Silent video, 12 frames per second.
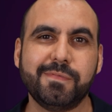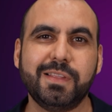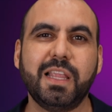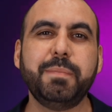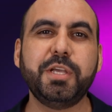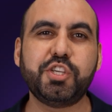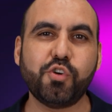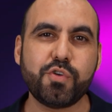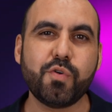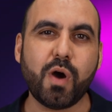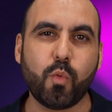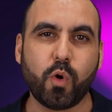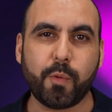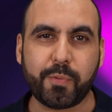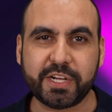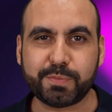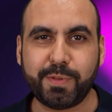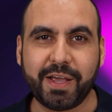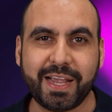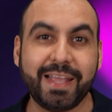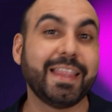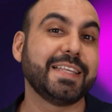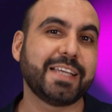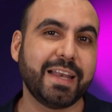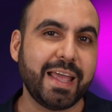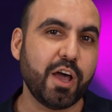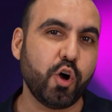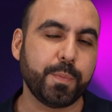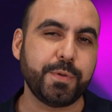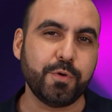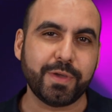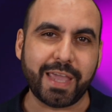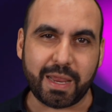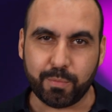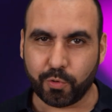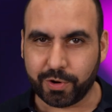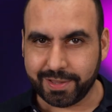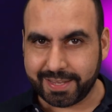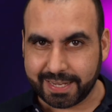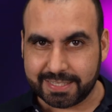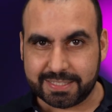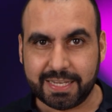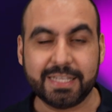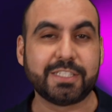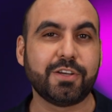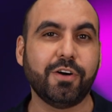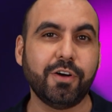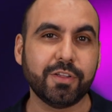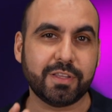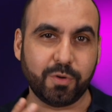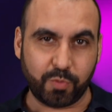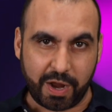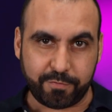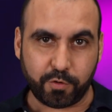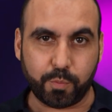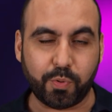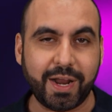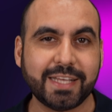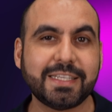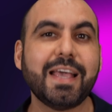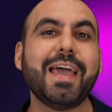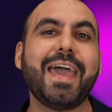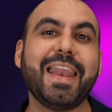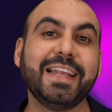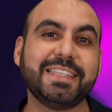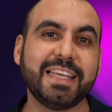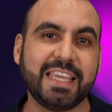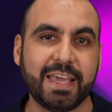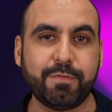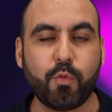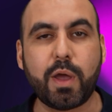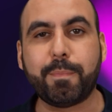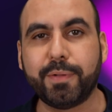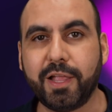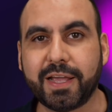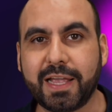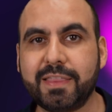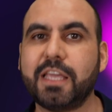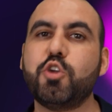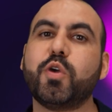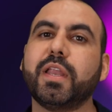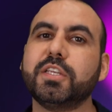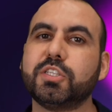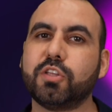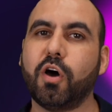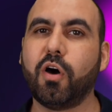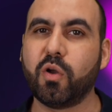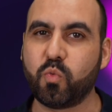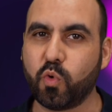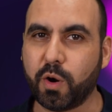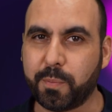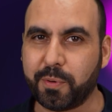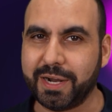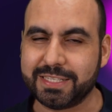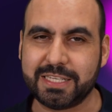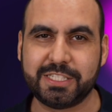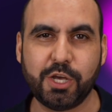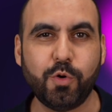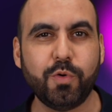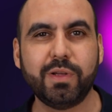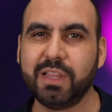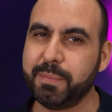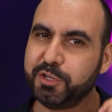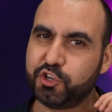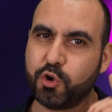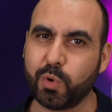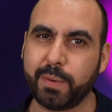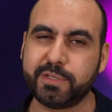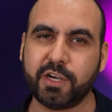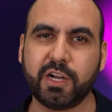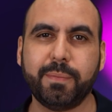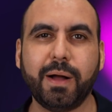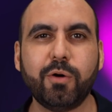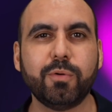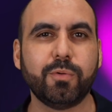let me show you a WordPress plugin that's going to help you gain more leads. It's called RafflePress, and it's a giveaway plugin that you can install on WordPress. So let me show you what I'm talking about